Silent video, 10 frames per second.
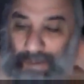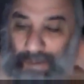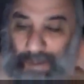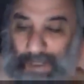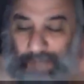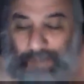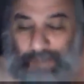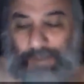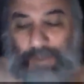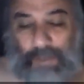He raped
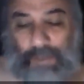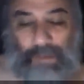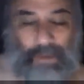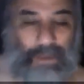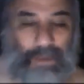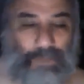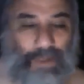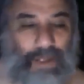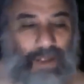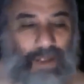a 12-year-old girl.
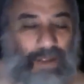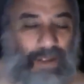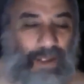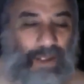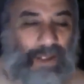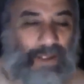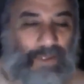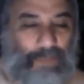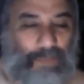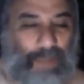
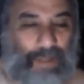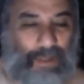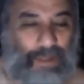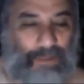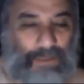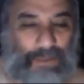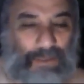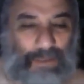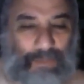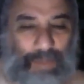His brother, who's
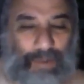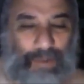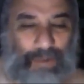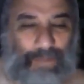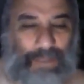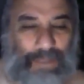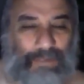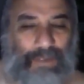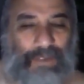apparently a veteran,